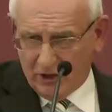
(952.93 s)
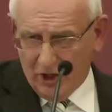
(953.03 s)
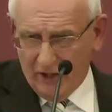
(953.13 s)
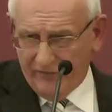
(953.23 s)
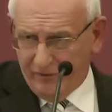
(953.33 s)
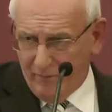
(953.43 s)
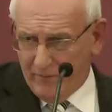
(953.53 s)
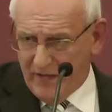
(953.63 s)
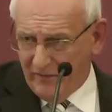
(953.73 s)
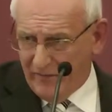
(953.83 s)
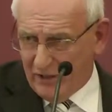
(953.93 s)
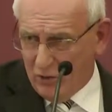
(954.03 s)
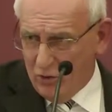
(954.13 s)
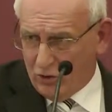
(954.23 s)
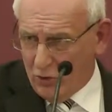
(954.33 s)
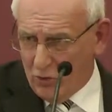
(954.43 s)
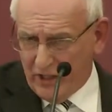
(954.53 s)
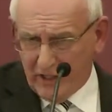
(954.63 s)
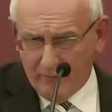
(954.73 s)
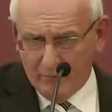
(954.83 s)
God forbid if we go
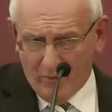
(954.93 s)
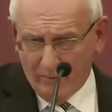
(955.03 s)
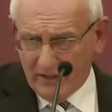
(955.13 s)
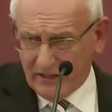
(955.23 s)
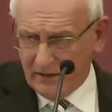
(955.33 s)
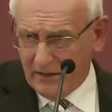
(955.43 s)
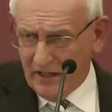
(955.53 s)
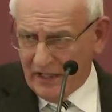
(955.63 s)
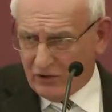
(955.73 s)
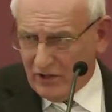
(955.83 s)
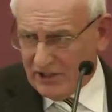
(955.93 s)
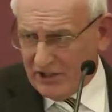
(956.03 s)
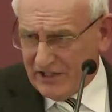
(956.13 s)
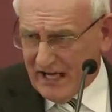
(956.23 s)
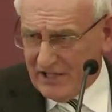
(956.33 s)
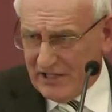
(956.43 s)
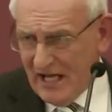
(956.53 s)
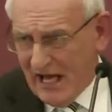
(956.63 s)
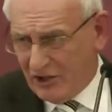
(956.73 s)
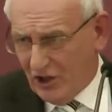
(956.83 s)
groaning and mumbling and
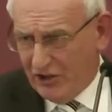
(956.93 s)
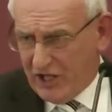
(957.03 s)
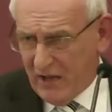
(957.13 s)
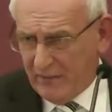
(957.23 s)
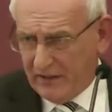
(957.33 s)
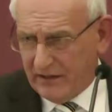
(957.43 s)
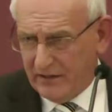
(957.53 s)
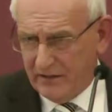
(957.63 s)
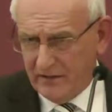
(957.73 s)
criticizing and condemning.